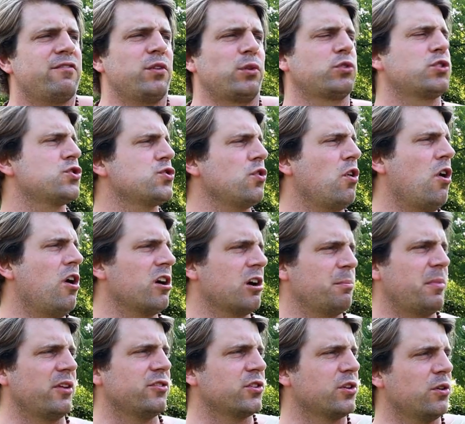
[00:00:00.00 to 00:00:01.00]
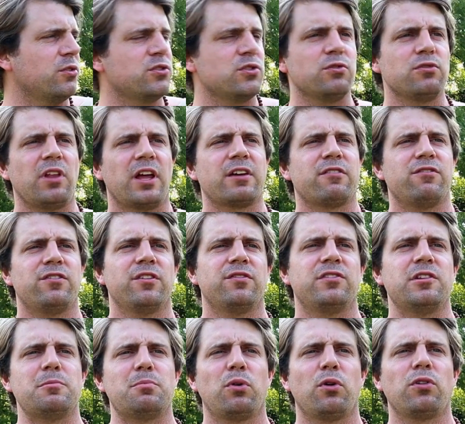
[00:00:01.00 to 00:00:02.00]
I feel strong. I'm about to go do like
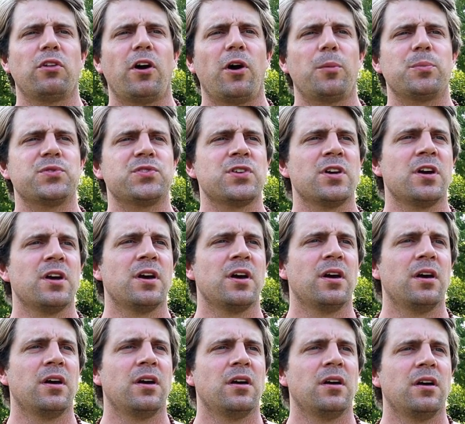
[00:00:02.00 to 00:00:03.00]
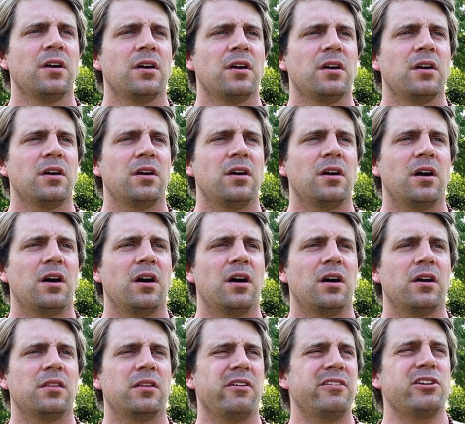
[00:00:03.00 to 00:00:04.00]
50 pull-ups.
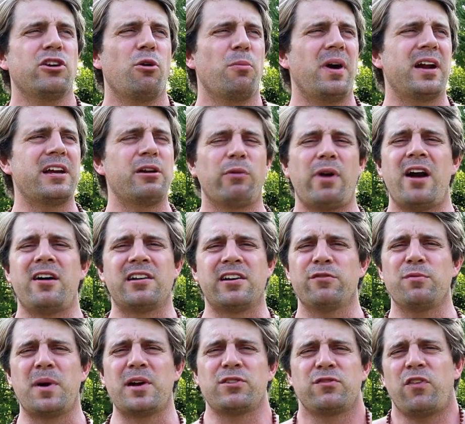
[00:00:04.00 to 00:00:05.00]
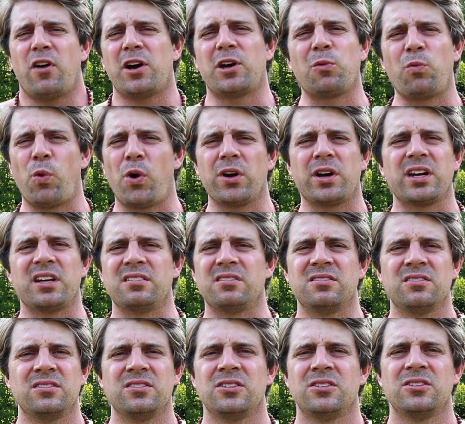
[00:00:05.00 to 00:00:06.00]
There ain't nobody around. Everybody's fucking
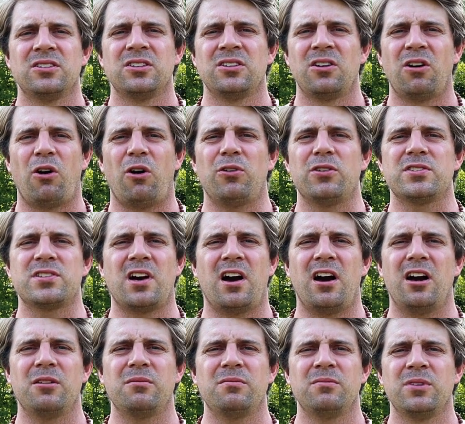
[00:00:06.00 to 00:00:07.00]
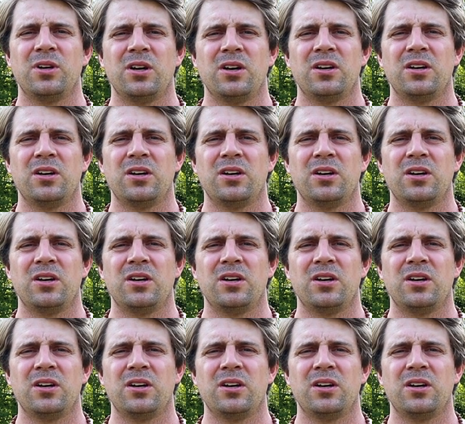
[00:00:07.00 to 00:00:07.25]
working all the time.